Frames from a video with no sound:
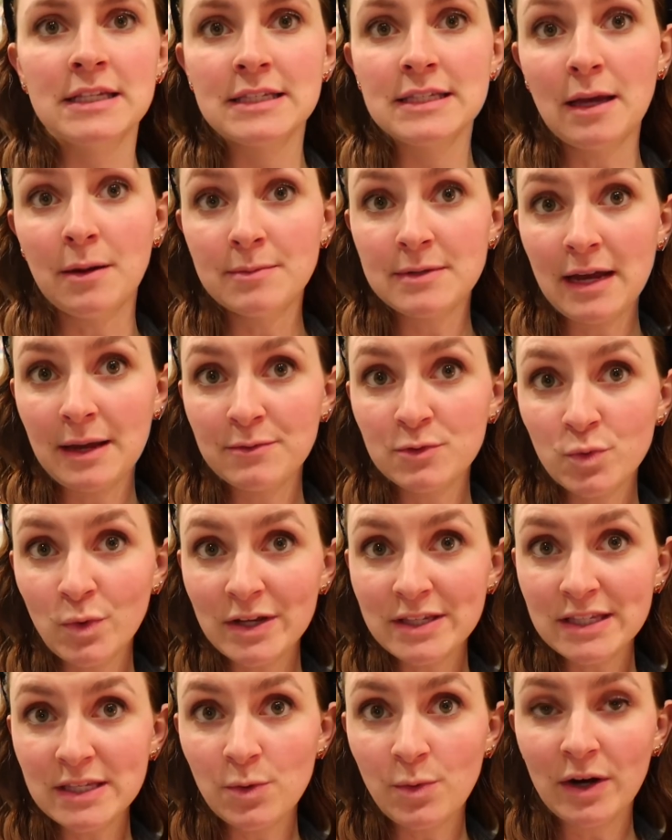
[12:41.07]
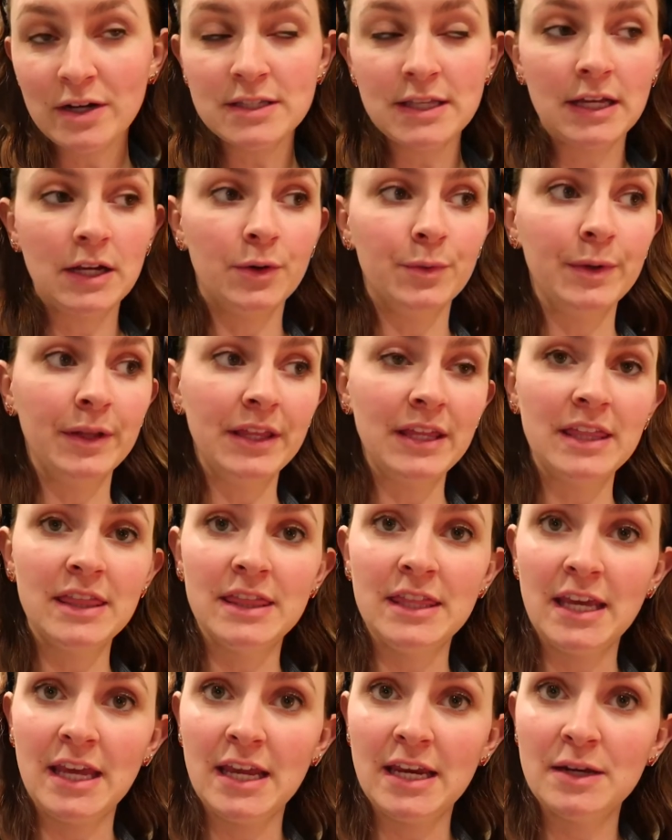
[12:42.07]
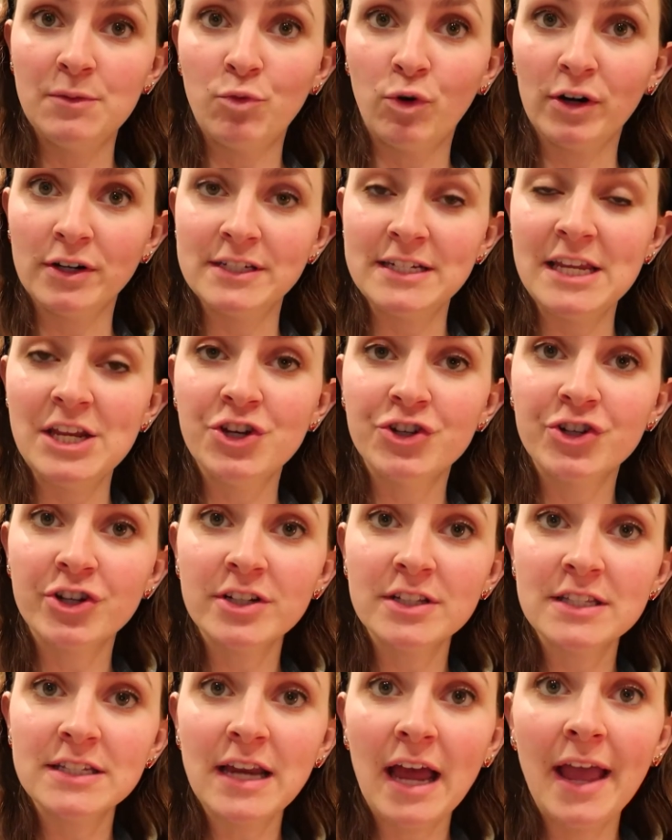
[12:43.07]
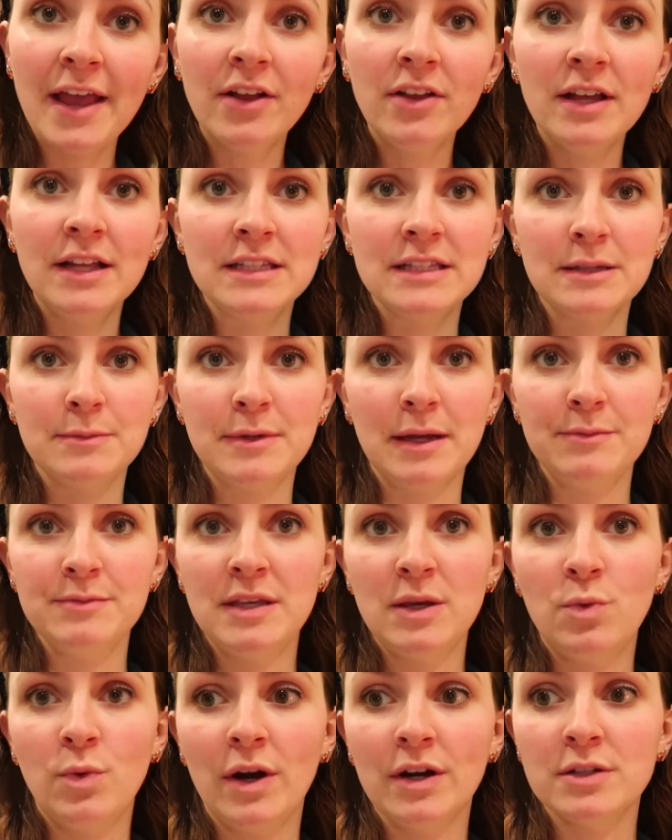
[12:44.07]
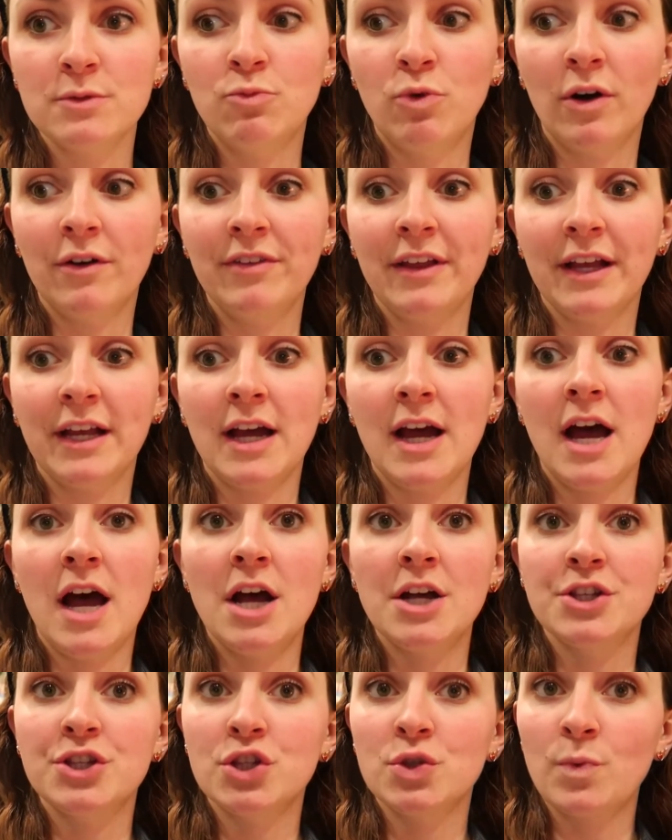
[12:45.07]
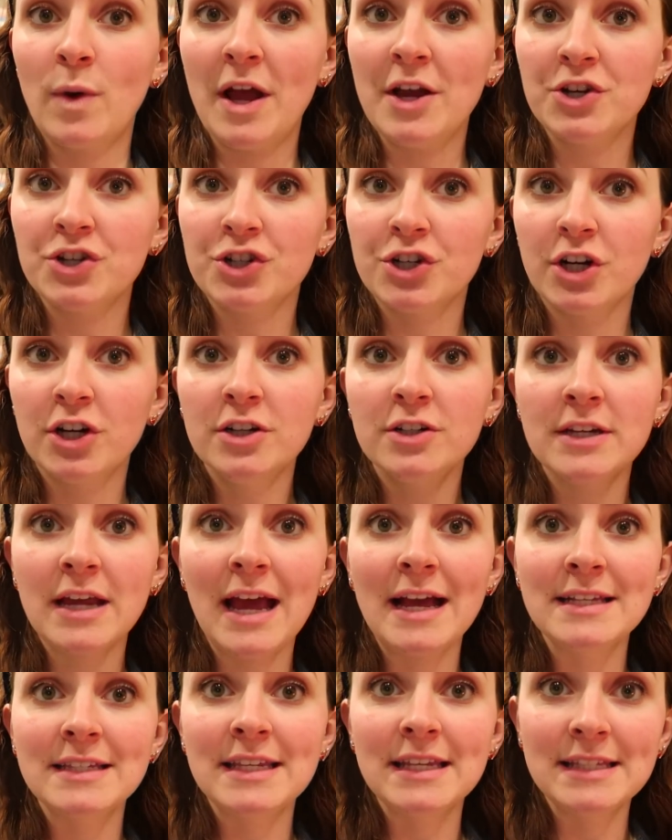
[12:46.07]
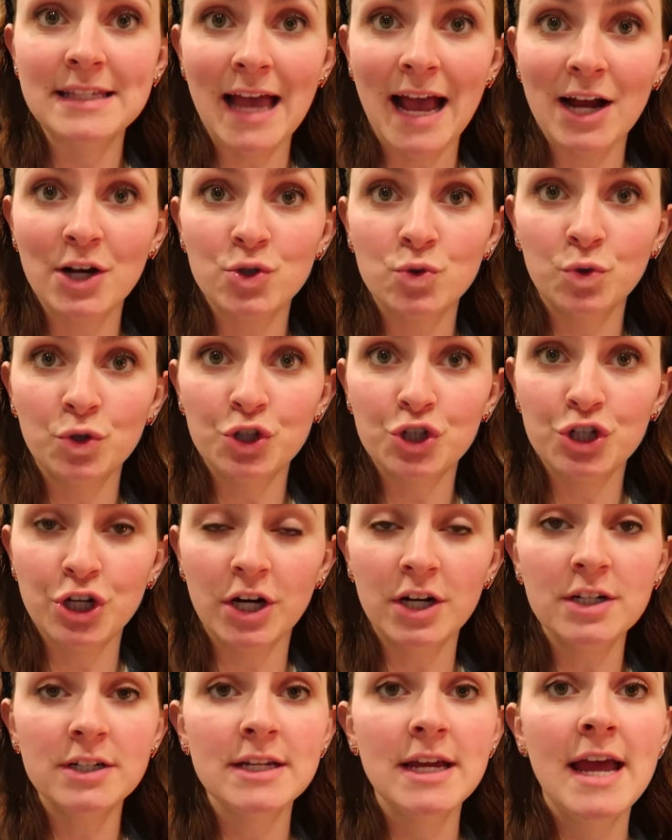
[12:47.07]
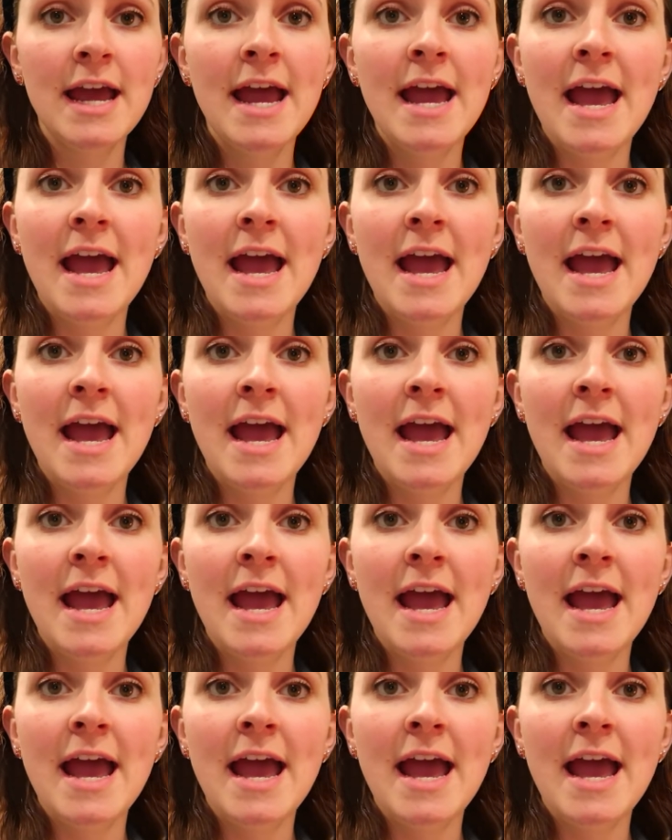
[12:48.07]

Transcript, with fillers: Sometimes Wesley wears like a really thin, more t-shirt style, and sometimes he wears more of like a sweatshirt as his actual shirt.